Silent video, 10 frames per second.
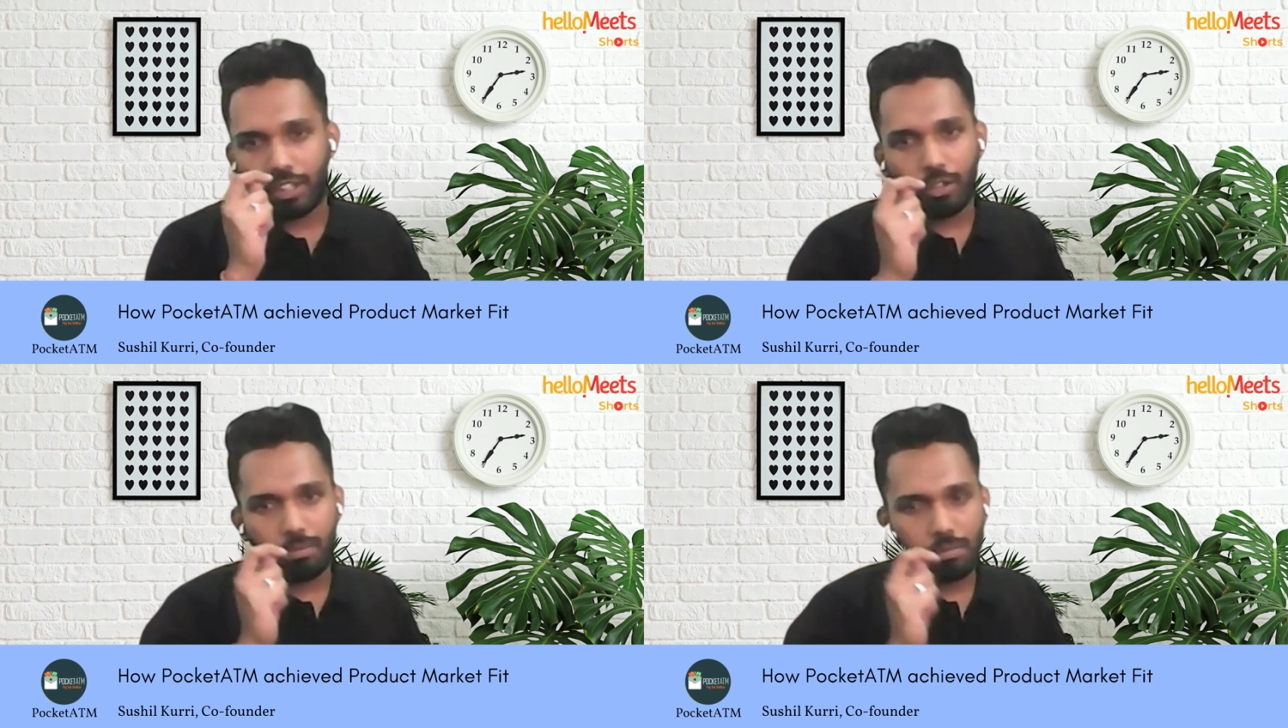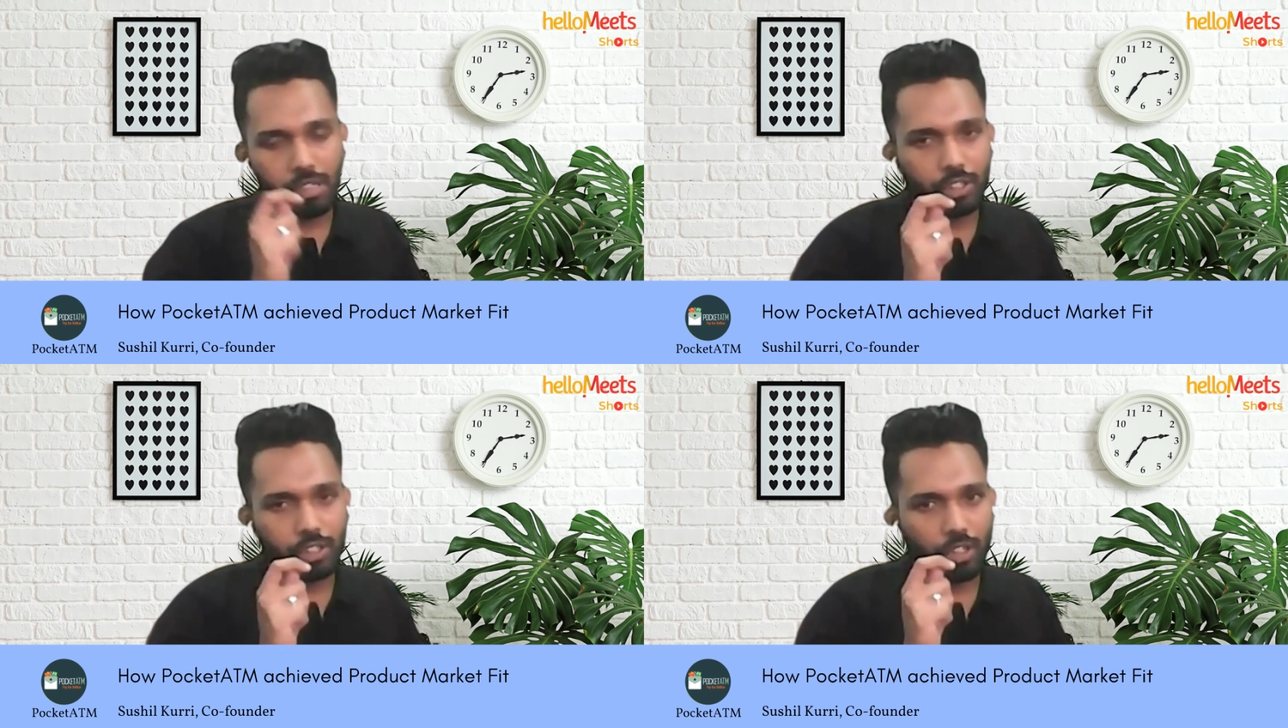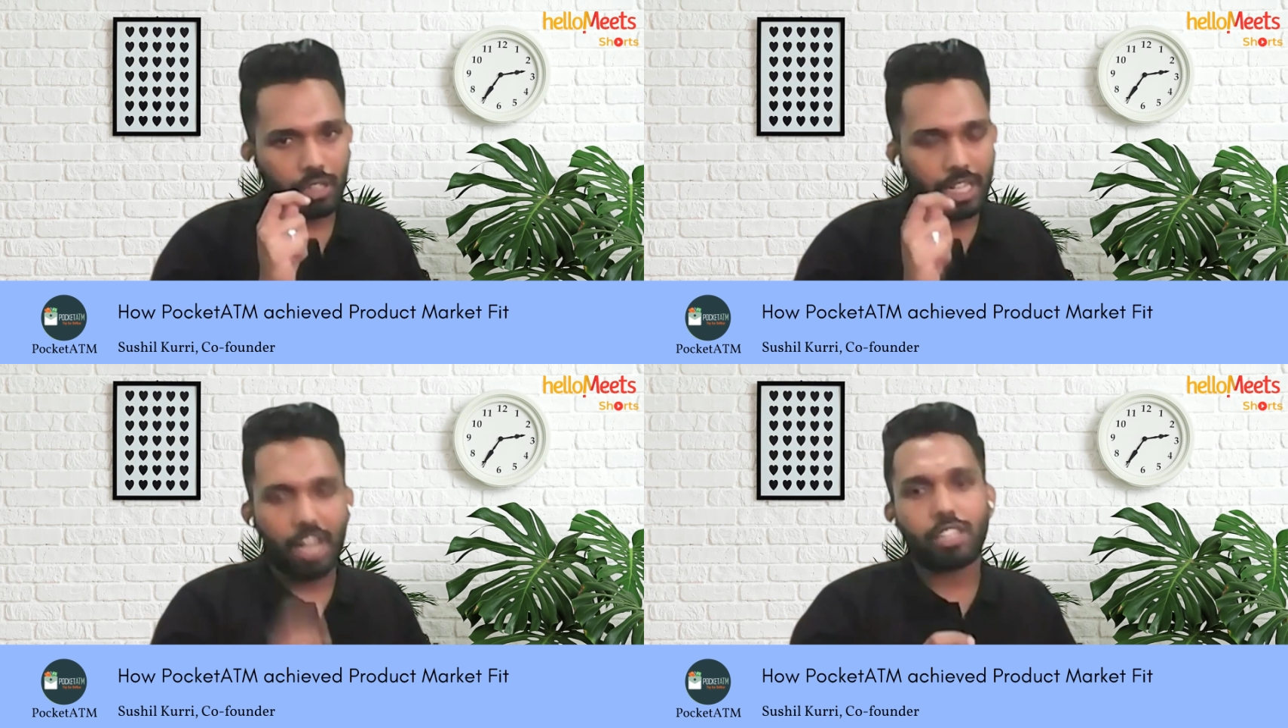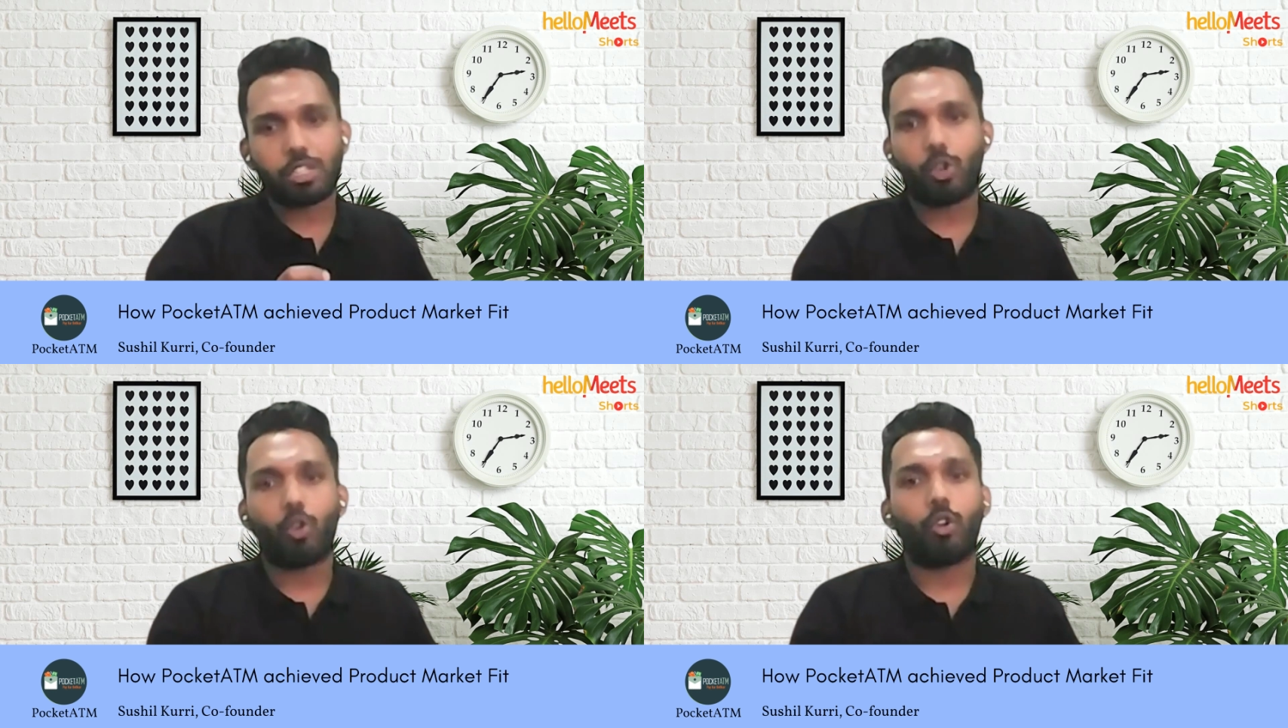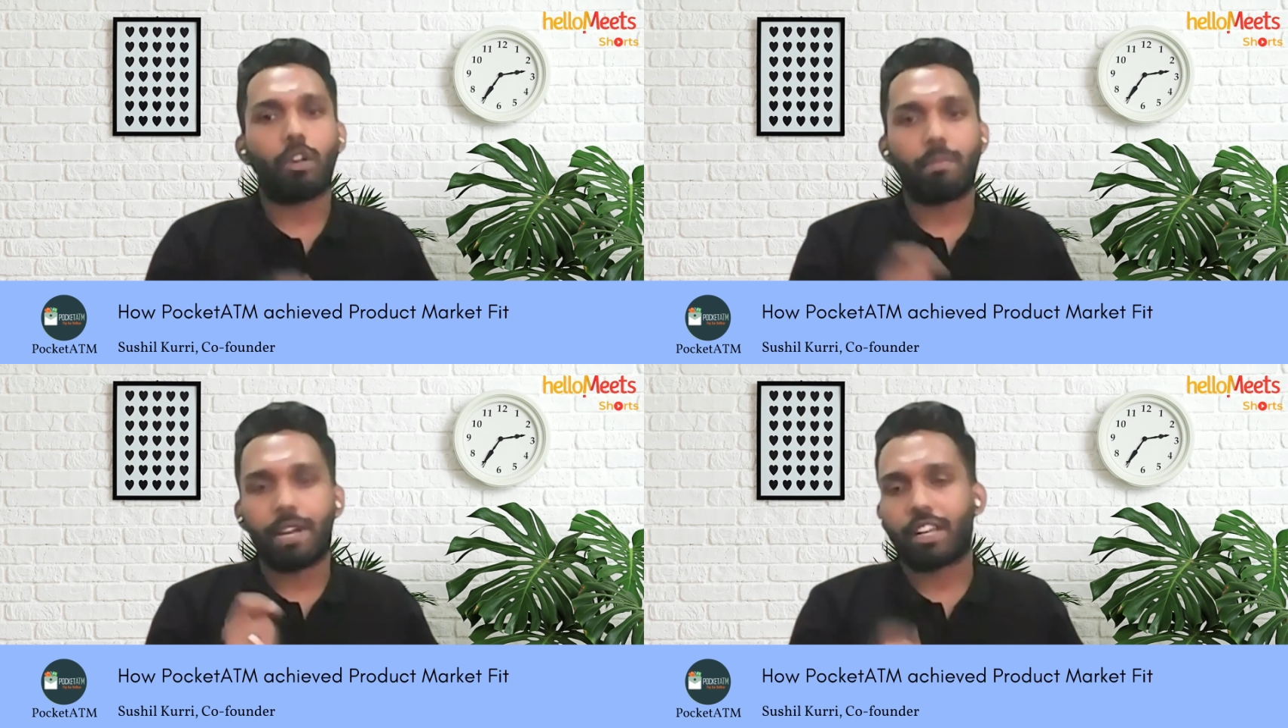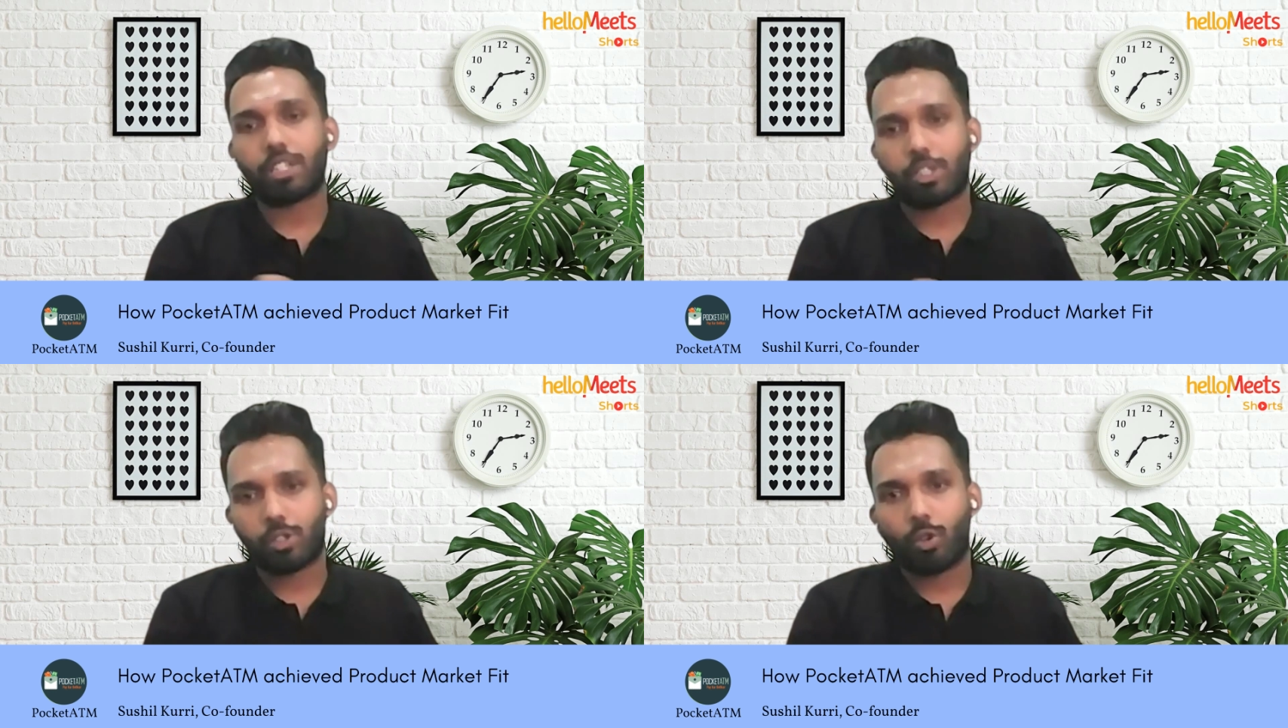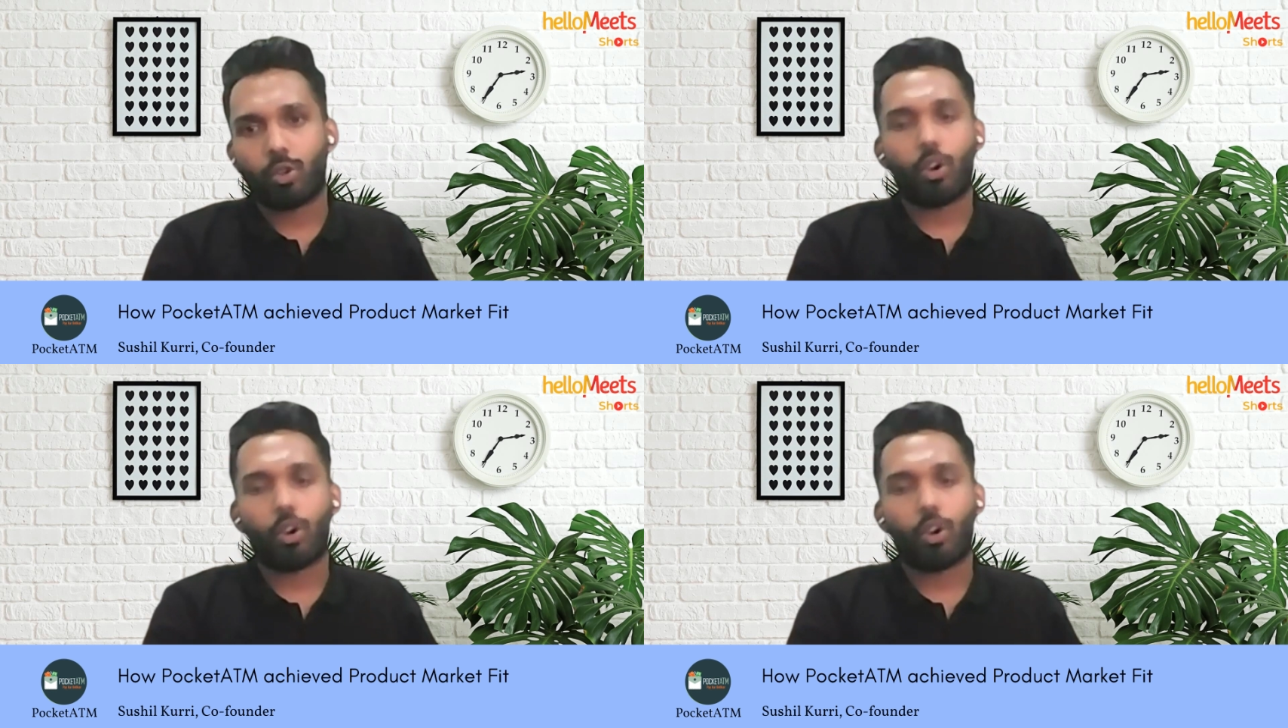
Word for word: you know your Kirana store, medical store,